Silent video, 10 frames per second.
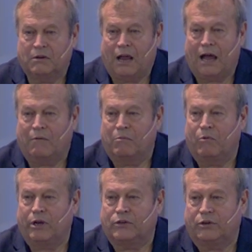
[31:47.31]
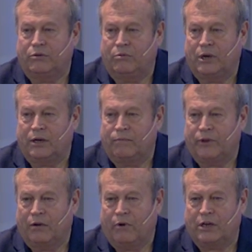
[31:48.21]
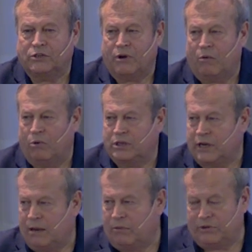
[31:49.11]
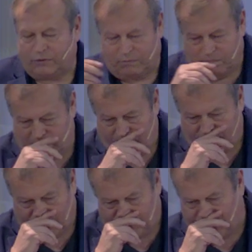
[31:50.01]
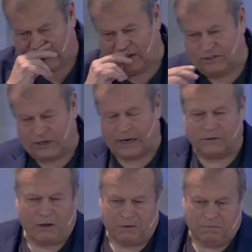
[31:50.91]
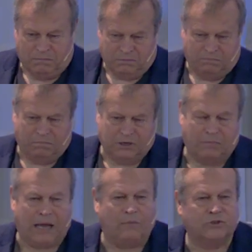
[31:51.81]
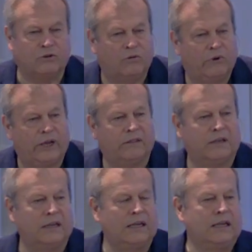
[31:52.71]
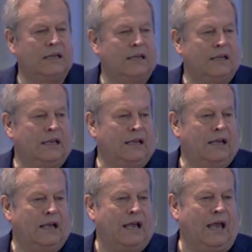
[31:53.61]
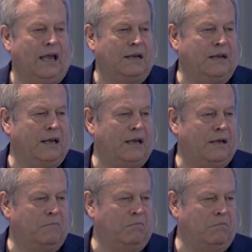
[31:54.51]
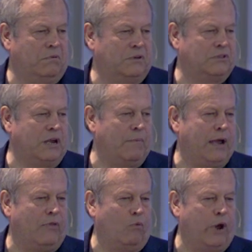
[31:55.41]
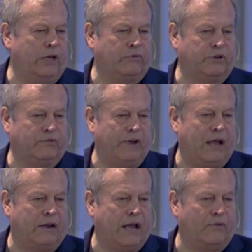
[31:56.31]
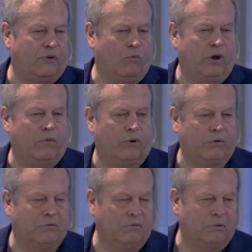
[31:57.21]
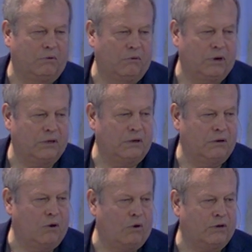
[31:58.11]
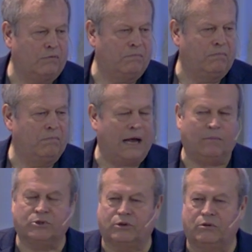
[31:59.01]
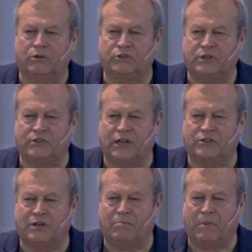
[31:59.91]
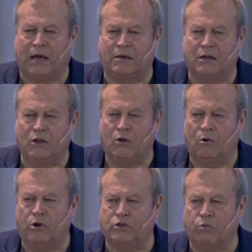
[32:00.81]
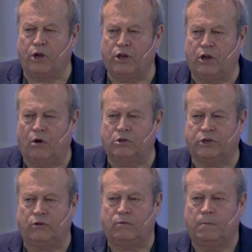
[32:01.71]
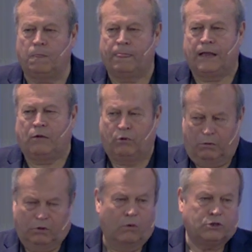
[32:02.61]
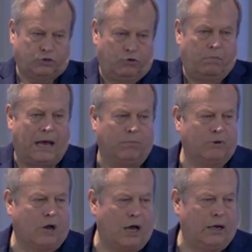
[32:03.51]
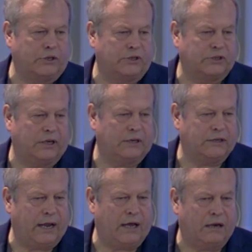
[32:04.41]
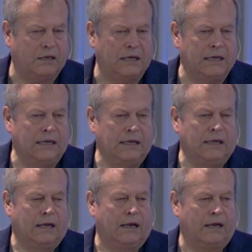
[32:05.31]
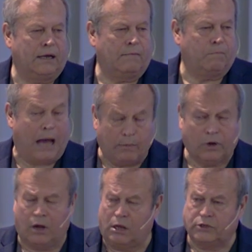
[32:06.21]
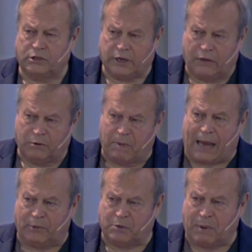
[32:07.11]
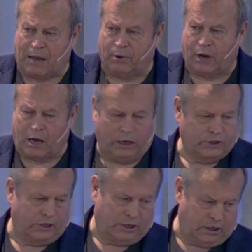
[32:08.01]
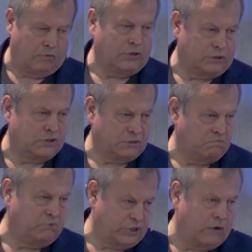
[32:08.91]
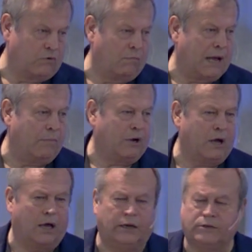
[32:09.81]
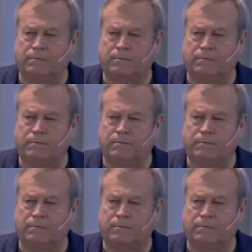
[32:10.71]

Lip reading: I went to a restaurant one time with some fellas that I'd gone to Bible school with. And somehow the waitress found out that we were going to Bible school. She said something about, well, which do you go to? There was two Bible colleges in the town, Bible college in town. There's Baptist Bible College, and then there was Central Bible College.